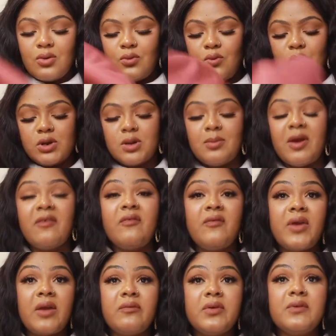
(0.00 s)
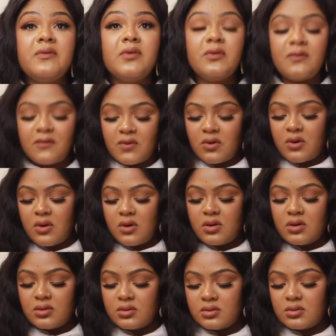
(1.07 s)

one of my favorite for fall,